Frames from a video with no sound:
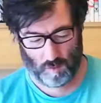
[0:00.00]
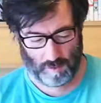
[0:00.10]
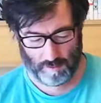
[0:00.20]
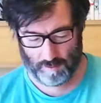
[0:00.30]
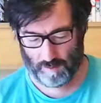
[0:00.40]

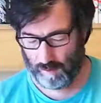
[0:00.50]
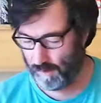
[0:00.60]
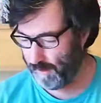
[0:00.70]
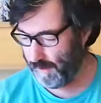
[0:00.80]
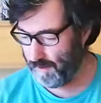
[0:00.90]
one
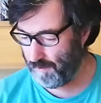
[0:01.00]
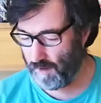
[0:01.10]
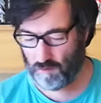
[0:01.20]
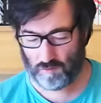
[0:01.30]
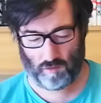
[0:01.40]

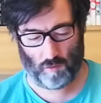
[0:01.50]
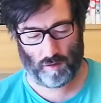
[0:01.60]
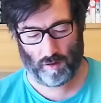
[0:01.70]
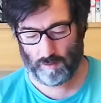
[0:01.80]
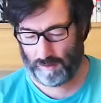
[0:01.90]
came
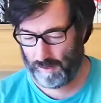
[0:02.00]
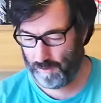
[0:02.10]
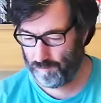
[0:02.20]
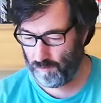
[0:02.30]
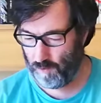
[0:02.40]
also on
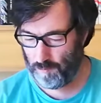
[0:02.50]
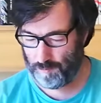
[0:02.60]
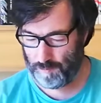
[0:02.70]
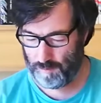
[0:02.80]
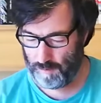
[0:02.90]

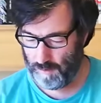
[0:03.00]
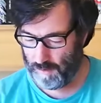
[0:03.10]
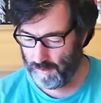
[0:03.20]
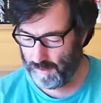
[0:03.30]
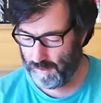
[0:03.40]
envelope,
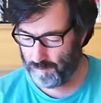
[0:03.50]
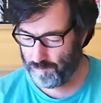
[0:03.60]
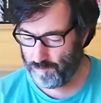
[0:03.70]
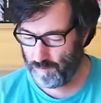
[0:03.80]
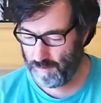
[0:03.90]
came
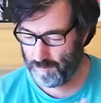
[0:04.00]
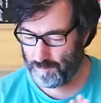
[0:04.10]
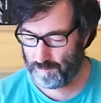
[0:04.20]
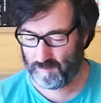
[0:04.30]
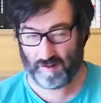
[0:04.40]

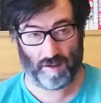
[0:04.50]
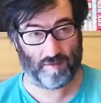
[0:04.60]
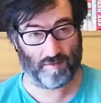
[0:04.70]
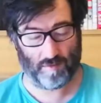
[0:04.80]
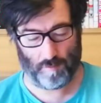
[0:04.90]
from
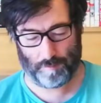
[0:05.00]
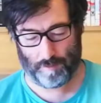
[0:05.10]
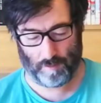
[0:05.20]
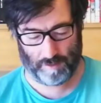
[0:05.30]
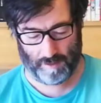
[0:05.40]
Czech
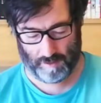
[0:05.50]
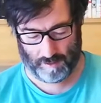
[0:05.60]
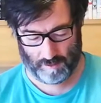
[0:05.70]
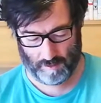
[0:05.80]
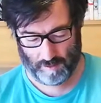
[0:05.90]
Republic
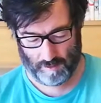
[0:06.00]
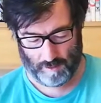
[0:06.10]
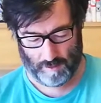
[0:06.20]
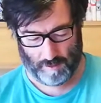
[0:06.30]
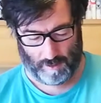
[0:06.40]

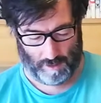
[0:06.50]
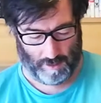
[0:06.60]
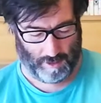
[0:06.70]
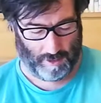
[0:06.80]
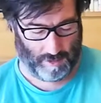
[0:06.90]

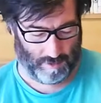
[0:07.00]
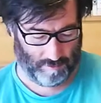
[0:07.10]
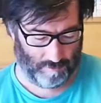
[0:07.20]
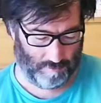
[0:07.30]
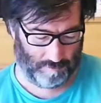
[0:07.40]

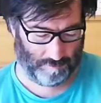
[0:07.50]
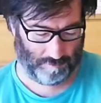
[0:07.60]
and